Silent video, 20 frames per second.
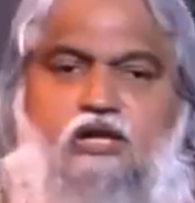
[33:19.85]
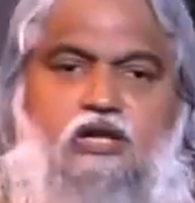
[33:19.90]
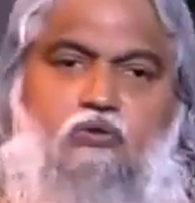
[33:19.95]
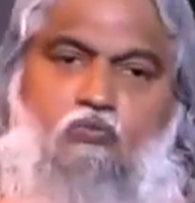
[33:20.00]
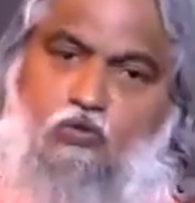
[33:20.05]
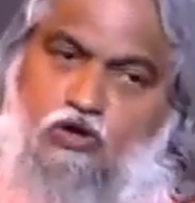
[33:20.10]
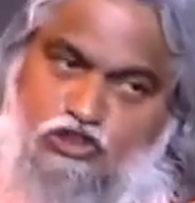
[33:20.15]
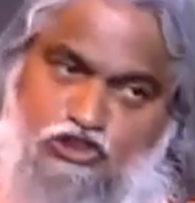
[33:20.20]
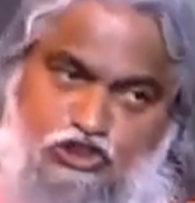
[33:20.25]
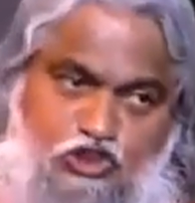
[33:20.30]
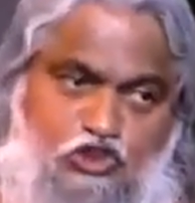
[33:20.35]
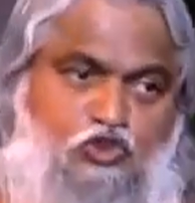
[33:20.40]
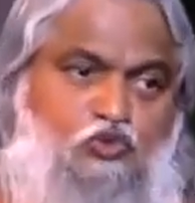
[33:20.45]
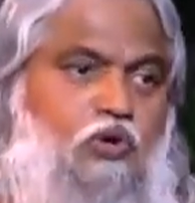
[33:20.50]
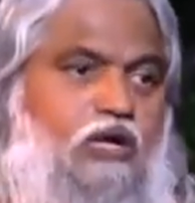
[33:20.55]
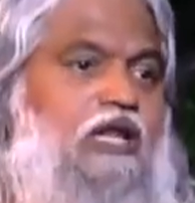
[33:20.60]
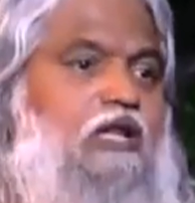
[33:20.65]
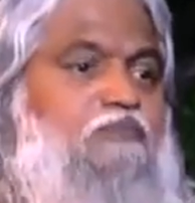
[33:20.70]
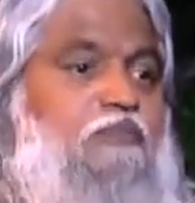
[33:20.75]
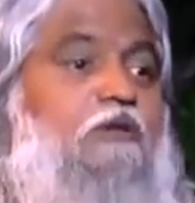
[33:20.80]
will
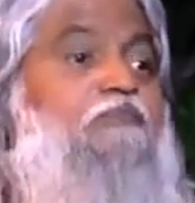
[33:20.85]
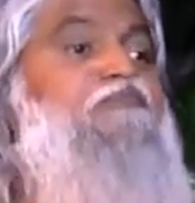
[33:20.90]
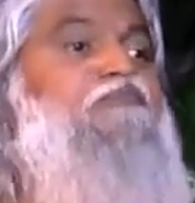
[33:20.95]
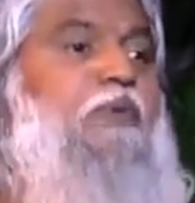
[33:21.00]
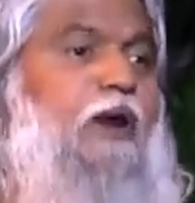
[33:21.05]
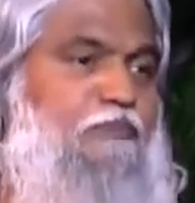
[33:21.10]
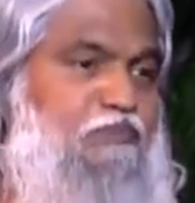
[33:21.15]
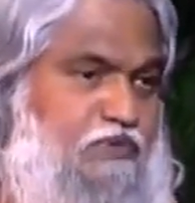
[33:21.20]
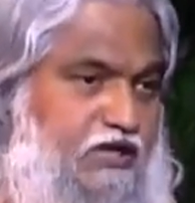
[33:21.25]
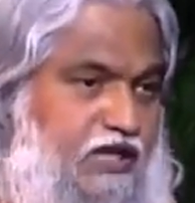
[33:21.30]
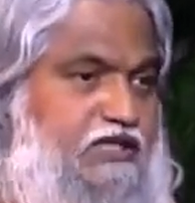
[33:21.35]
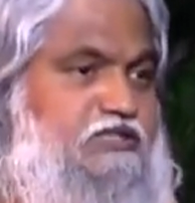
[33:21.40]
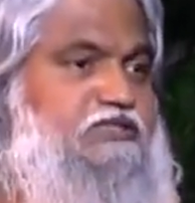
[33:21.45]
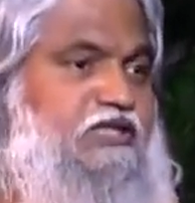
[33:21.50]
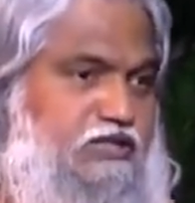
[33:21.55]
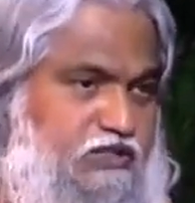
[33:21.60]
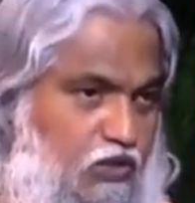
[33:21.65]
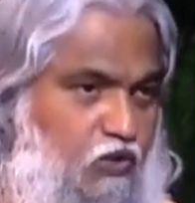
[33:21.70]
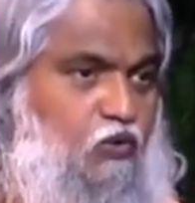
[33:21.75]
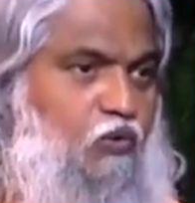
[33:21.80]
surely be baptized
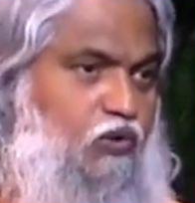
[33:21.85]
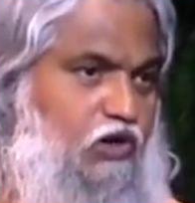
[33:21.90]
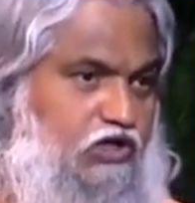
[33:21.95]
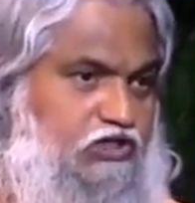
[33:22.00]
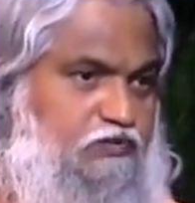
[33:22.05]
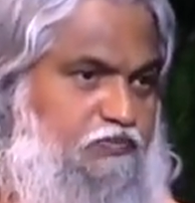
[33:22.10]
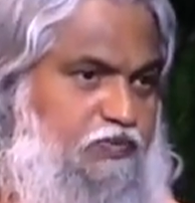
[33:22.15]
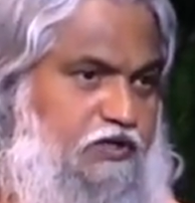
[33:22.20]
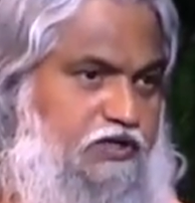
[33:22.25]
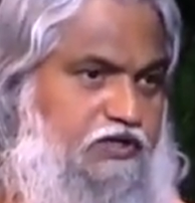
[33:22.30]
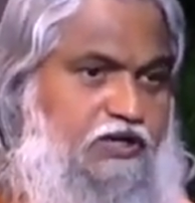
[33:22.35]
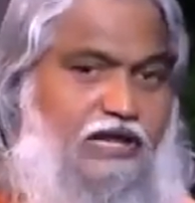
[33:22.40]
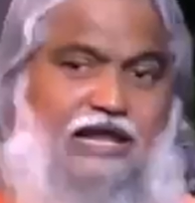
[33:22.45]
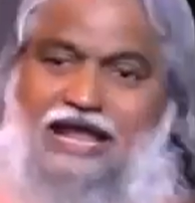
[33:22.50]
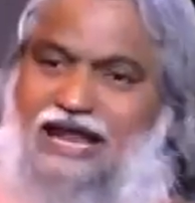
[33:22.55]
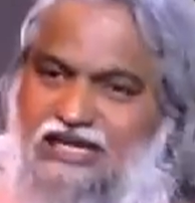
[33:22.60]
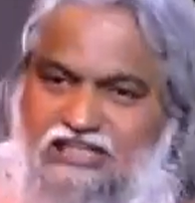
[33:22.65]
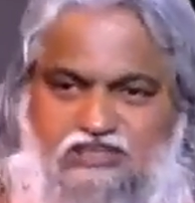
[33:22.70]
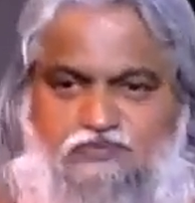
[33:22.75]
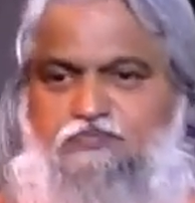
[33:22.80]
in the Holy Spirit
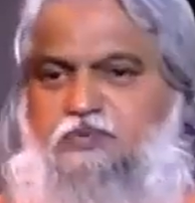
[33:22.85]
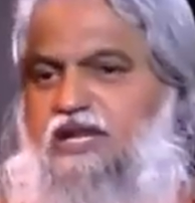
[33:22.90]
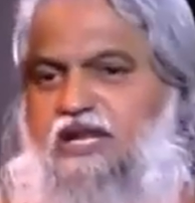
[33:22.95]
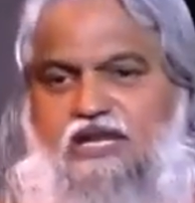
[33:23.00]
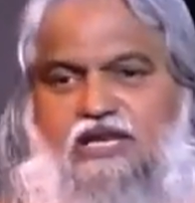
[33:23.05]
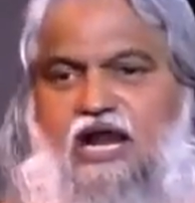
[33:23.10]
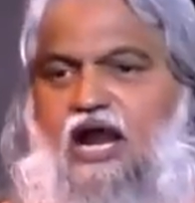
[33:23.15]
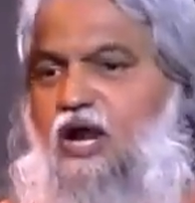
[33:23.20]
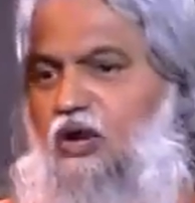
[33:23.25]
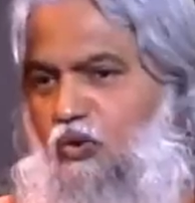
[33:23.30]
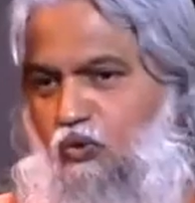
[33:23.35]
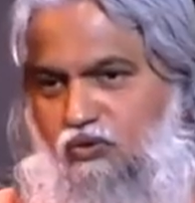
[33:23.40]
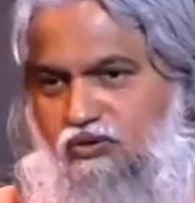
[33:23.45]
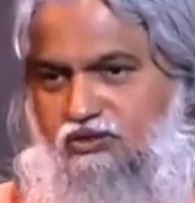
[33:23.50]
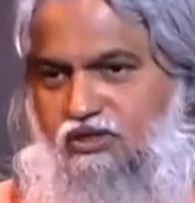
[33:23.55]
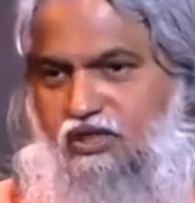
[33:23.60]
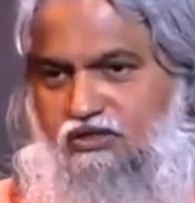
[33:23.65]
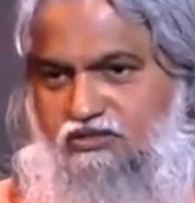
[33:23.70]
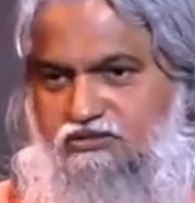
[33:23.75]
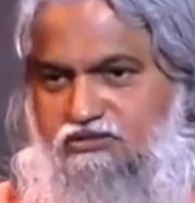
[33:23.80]
and speak in unknown
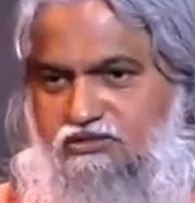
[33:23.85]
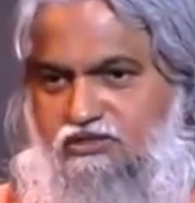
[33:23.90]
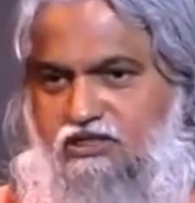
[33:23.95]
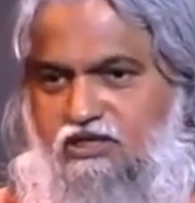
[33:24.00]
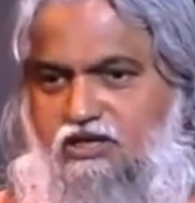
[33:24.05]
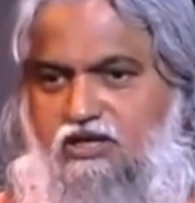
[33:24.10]
tongues.